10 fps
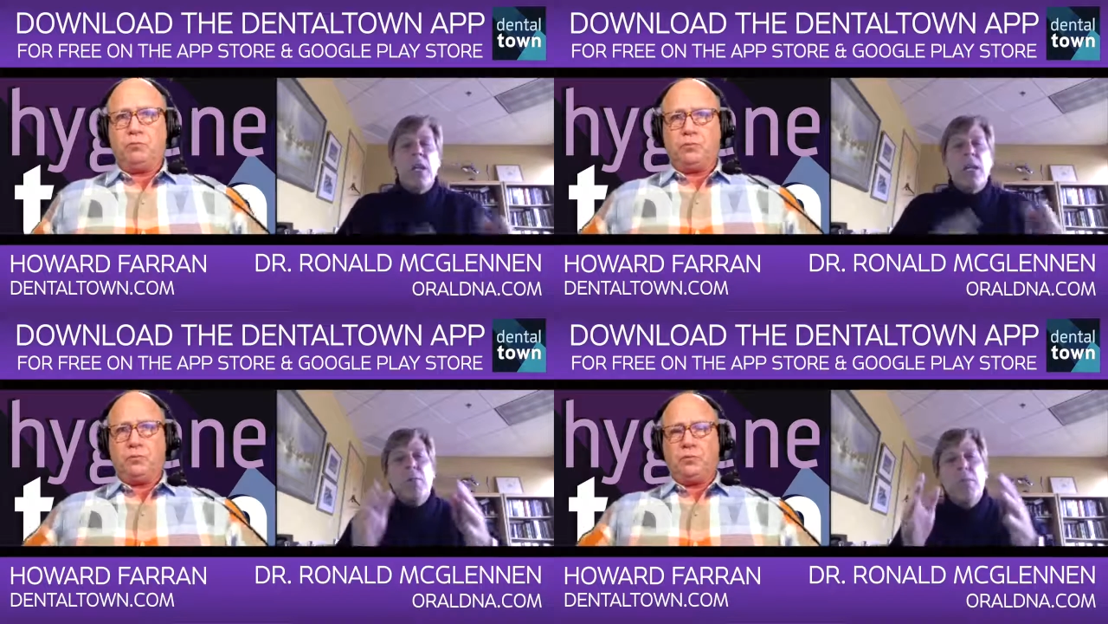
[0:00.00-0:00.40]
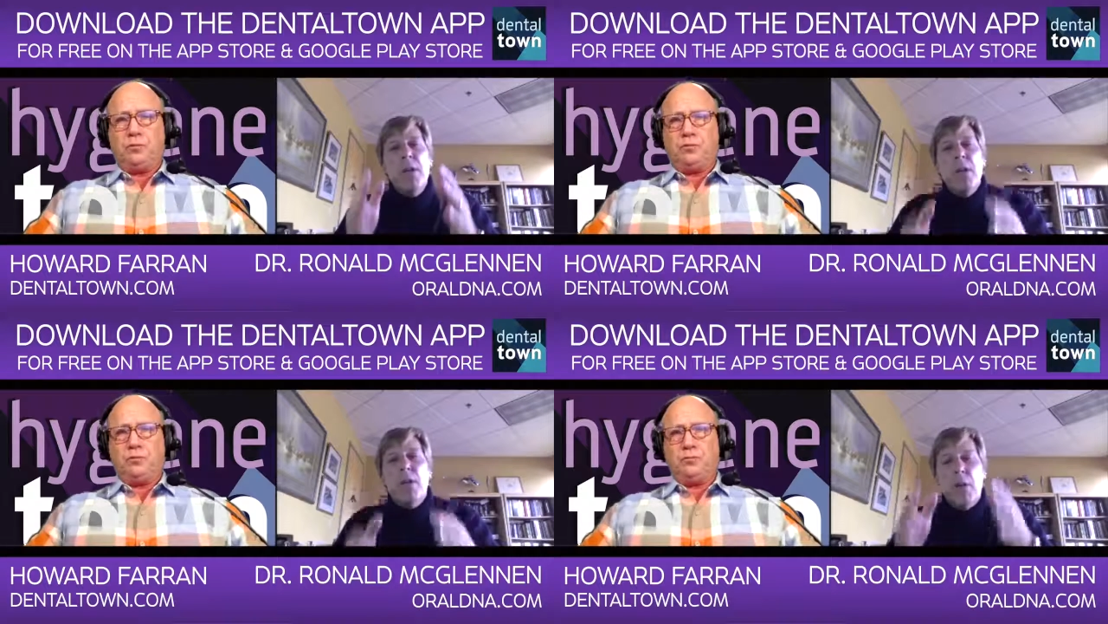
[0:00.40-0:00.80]
Speaker 1: in the
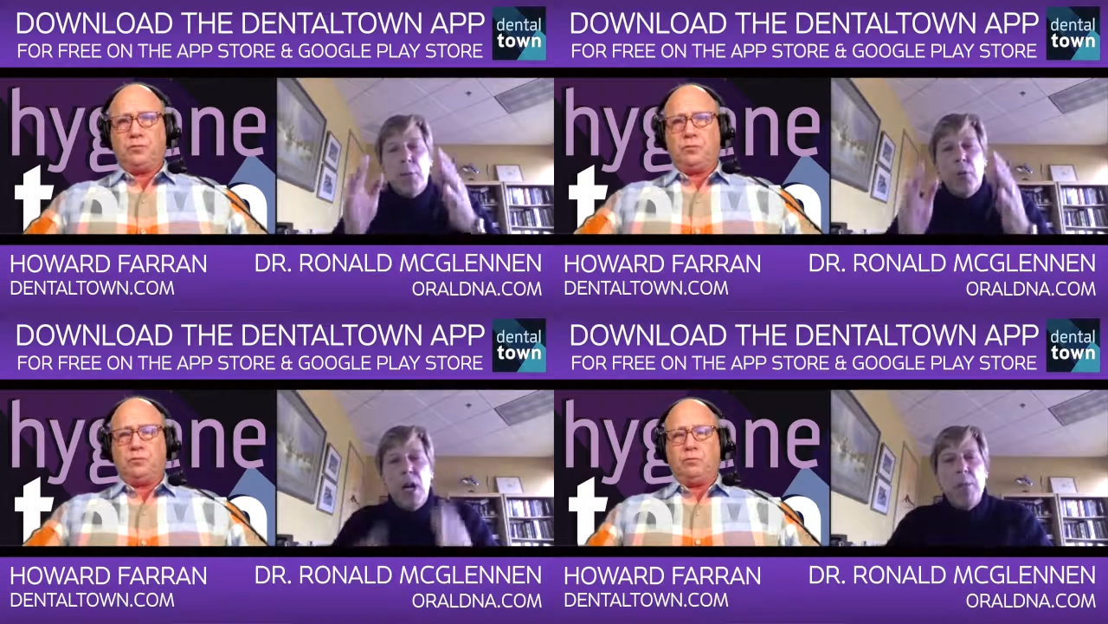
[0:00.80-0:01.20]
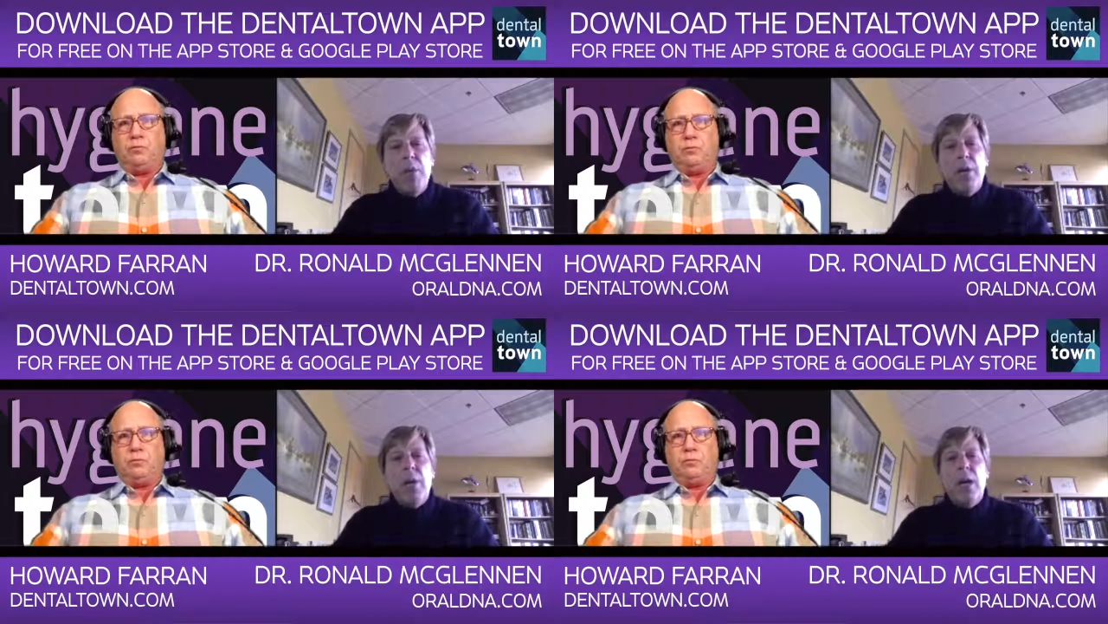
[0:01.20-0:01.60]
middle or
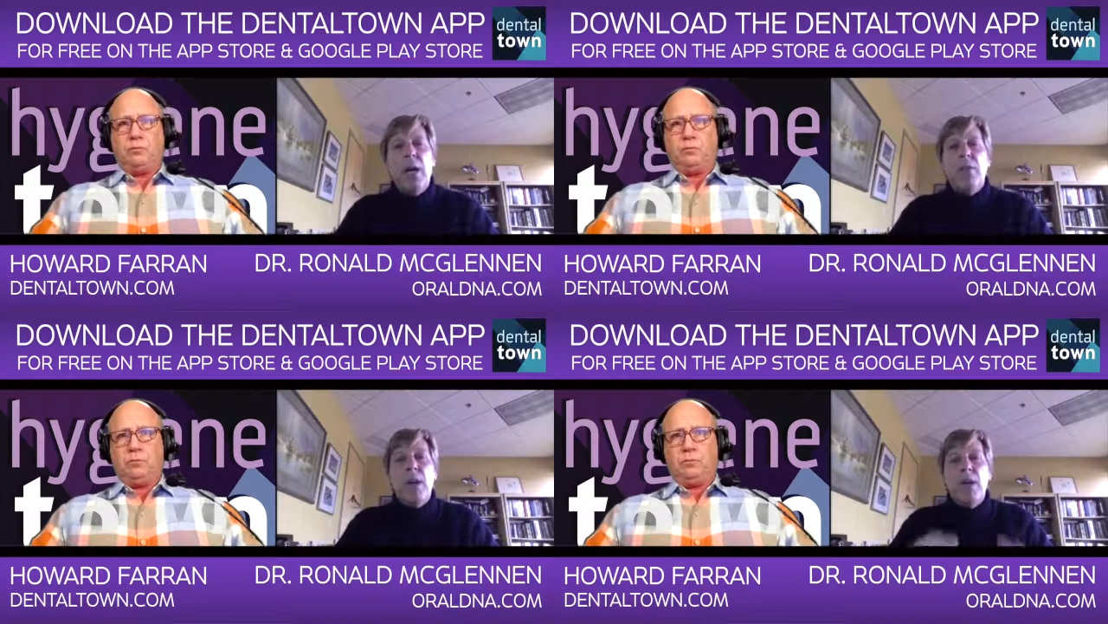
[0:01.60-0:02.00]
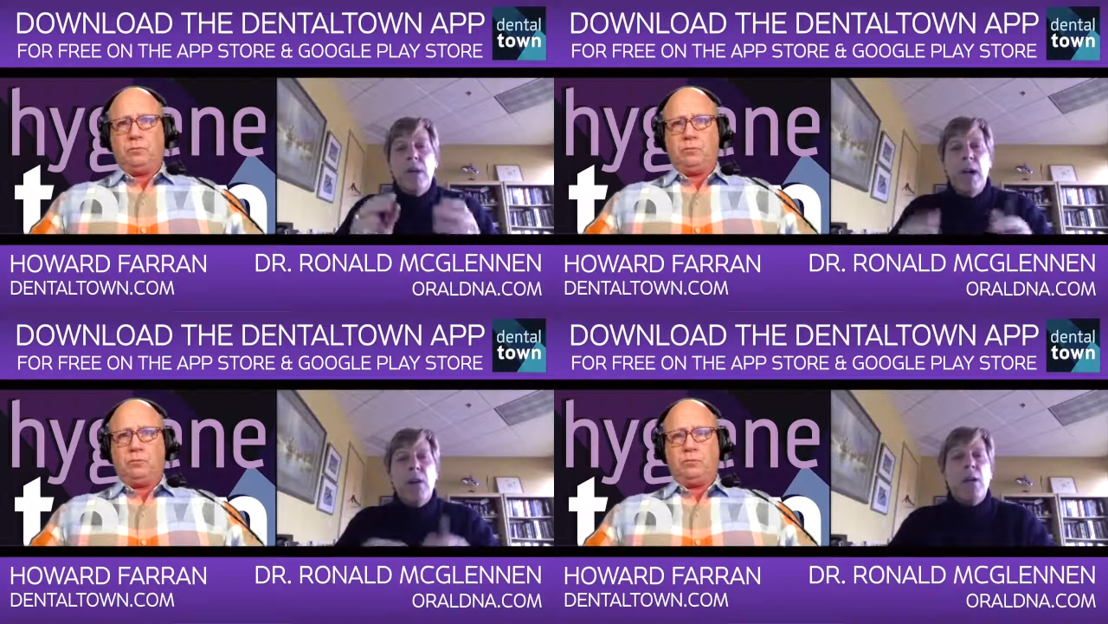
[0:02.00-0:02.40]
prime of their life
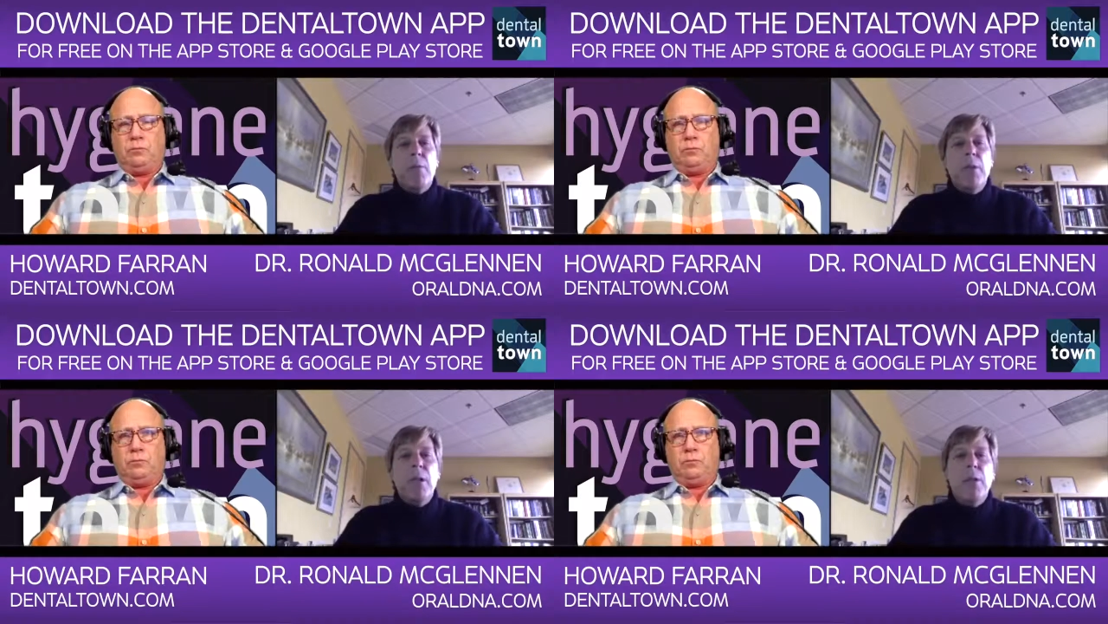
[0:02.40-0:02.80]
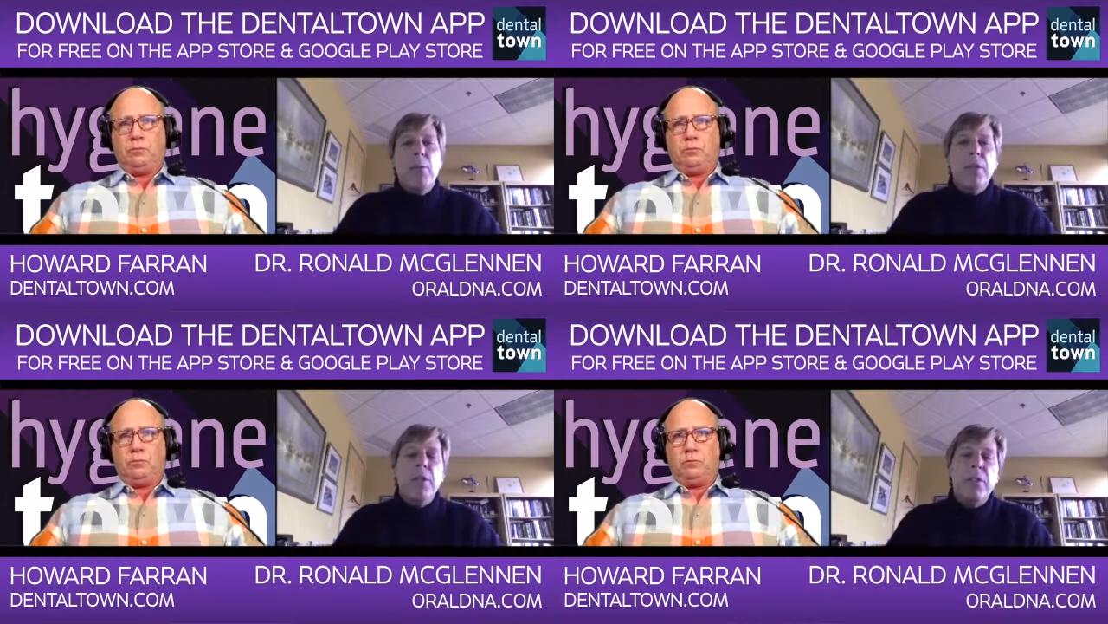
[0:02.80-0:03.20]
now coming
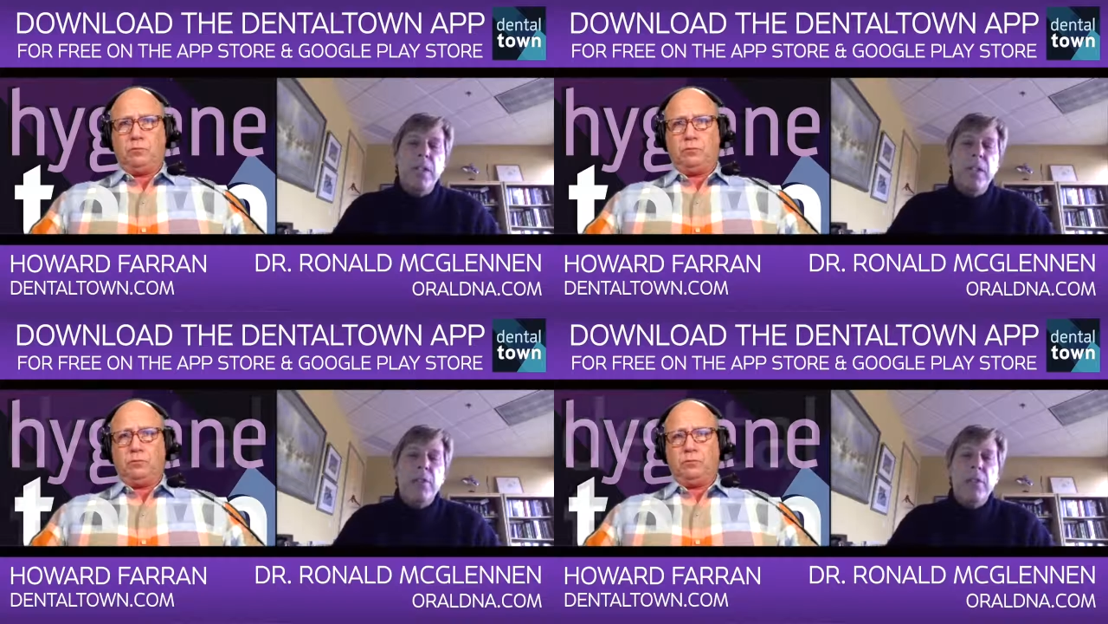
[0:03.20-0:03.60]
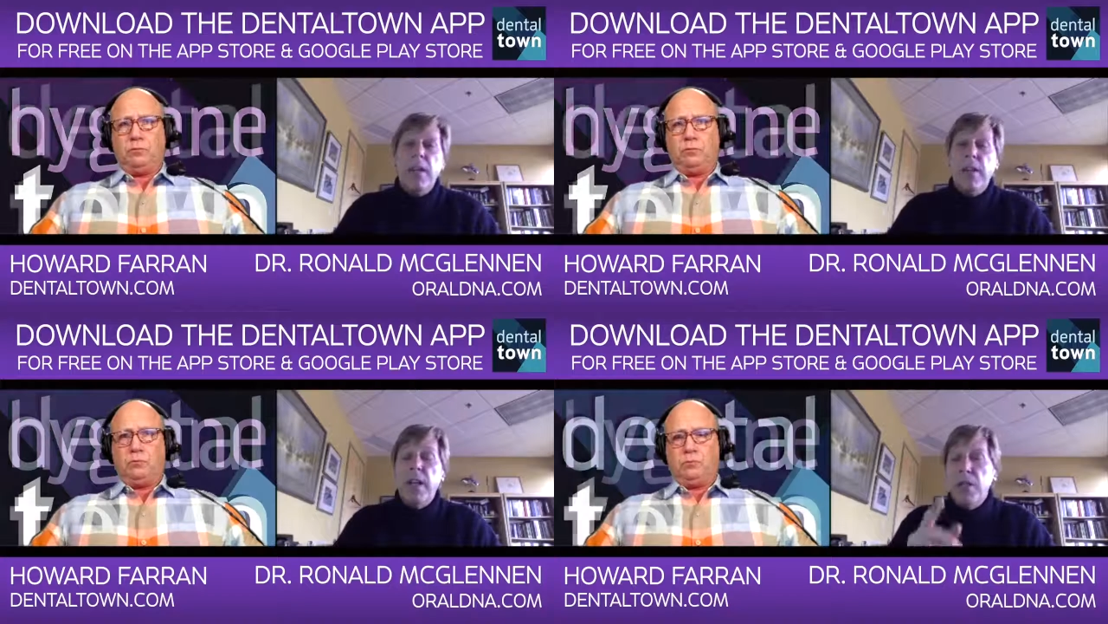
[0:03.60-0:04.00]
up with a disease
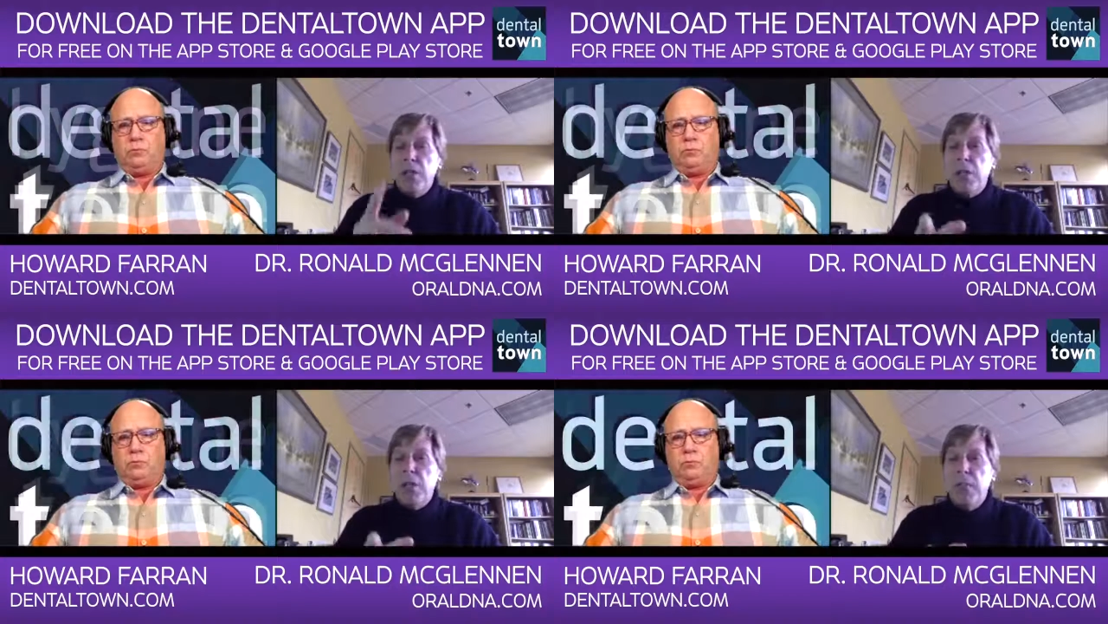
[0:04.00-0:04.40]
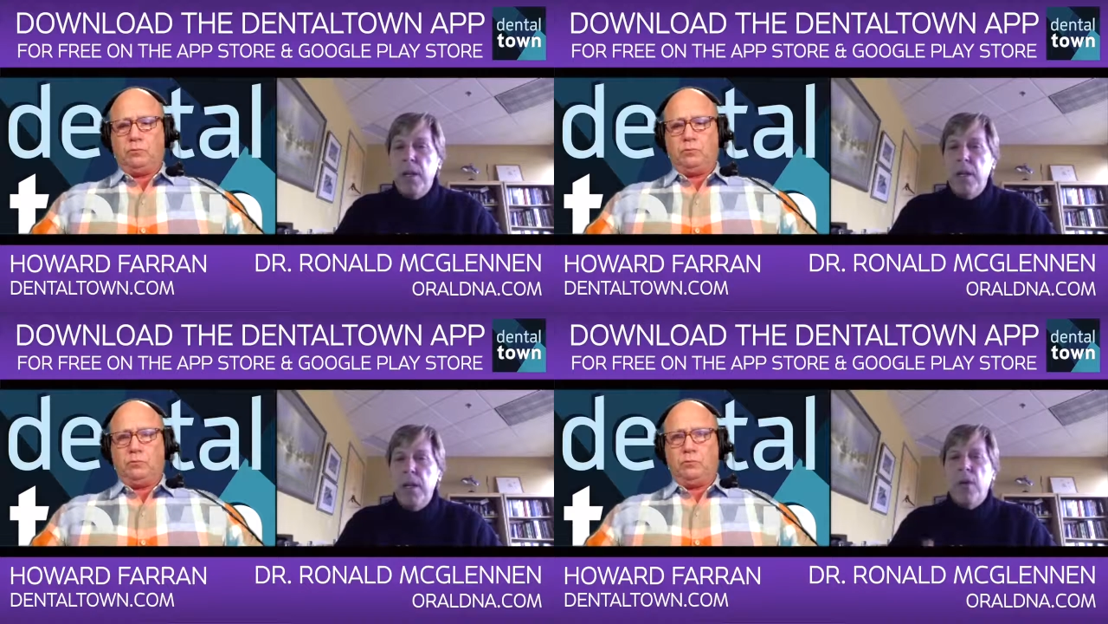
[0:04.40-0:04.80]
that used to
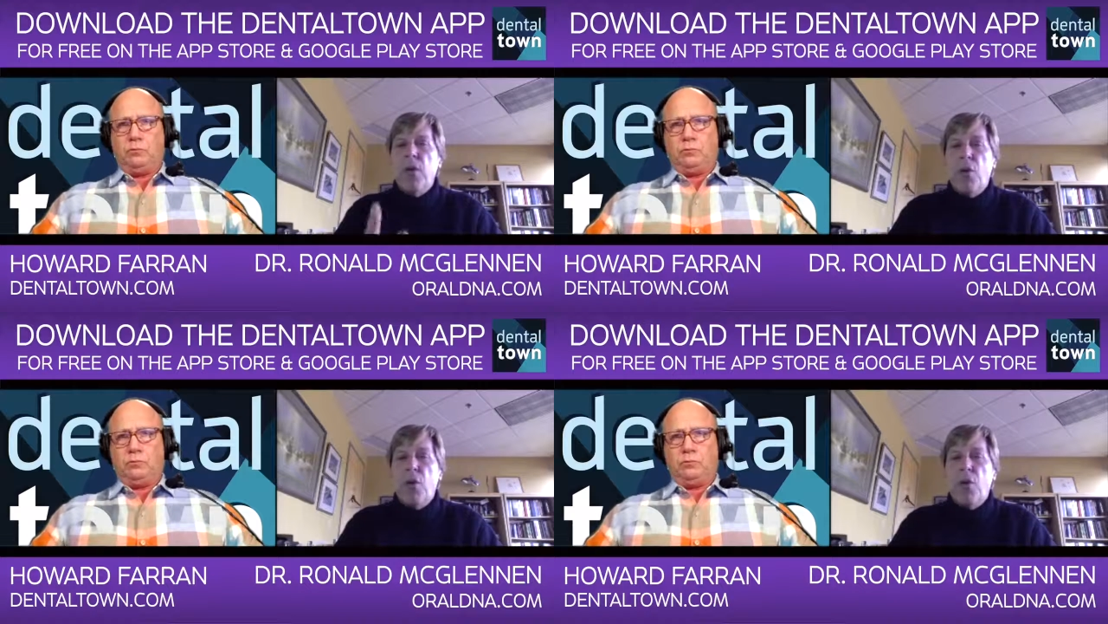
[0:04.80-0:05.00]
be